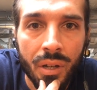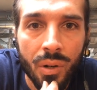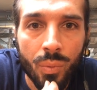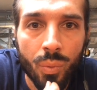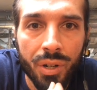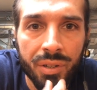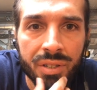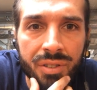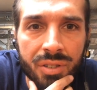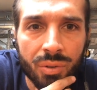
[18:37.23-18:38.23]
What is
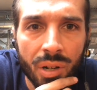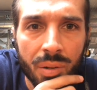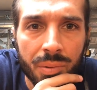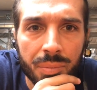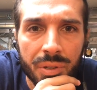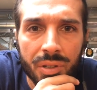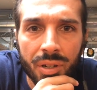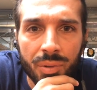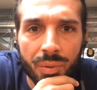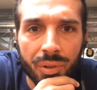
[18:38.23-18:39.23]
described will be
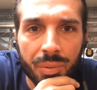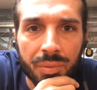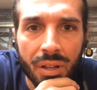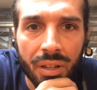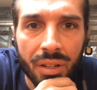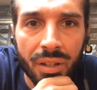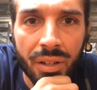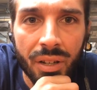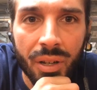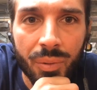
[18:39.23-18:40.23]
done with Cryptalian and
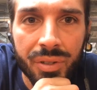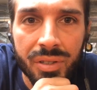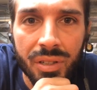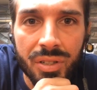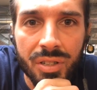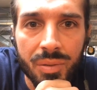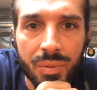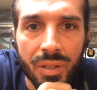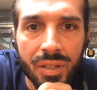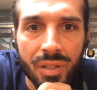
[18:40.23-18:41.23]
not with
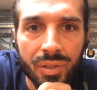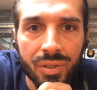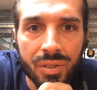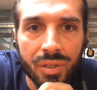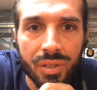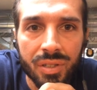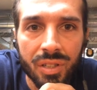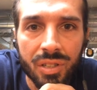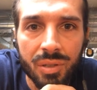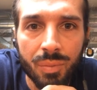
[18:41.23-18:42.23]
CHSB, as understood.
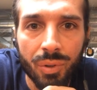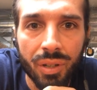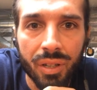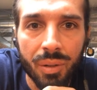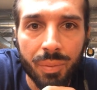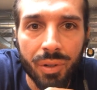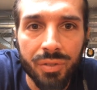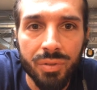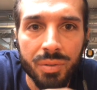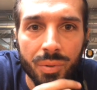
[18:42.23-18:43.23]
CHSB is more like a part of
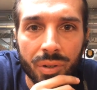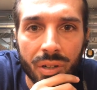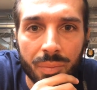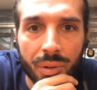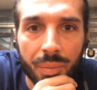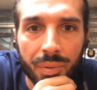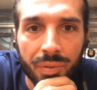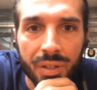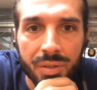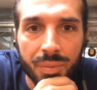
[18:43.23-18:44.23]
SwissBorg and a proper
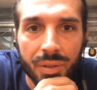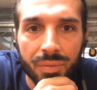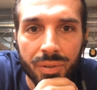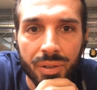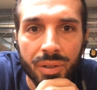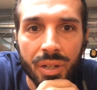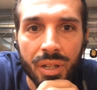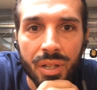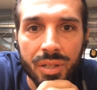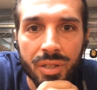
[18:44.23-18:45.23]
investment fund.
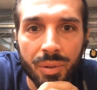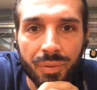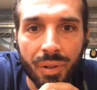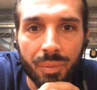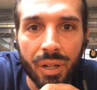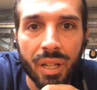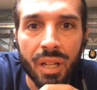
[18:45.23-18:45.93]
Not if I'm right.